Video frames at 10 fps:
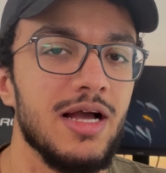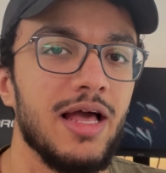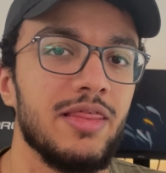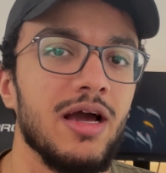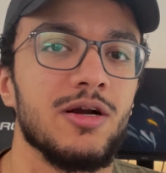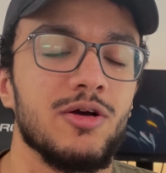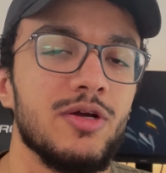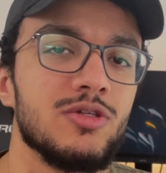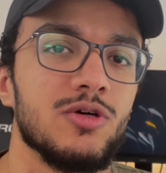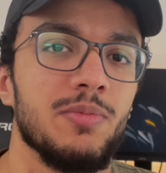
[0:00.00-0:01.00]
and they
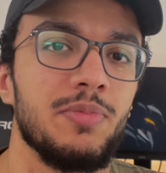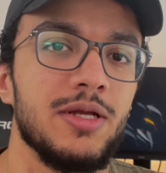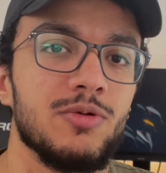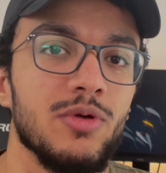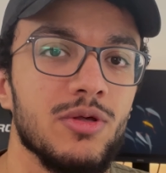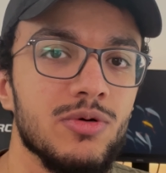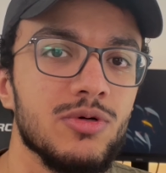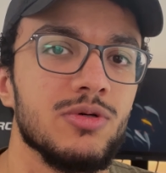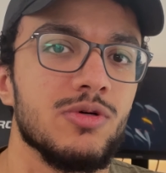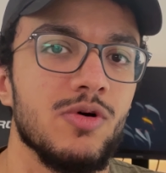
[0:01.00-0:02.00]
going to compete with Google,